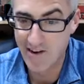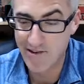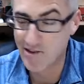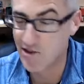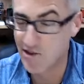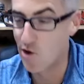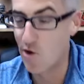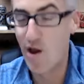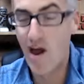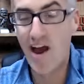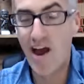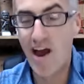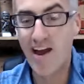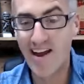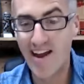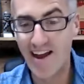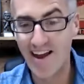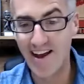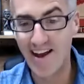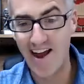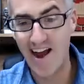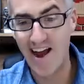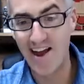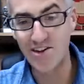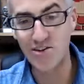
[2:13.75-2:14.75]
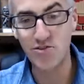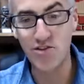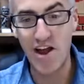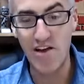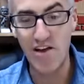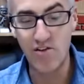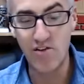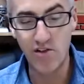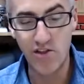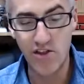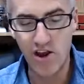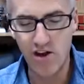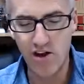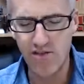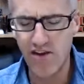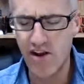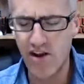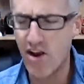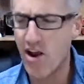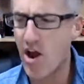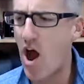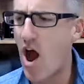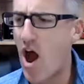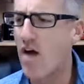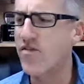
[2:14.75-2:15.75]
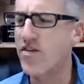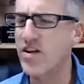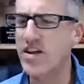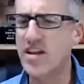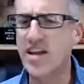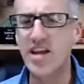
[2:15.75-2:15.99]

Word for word: so I travel there very often.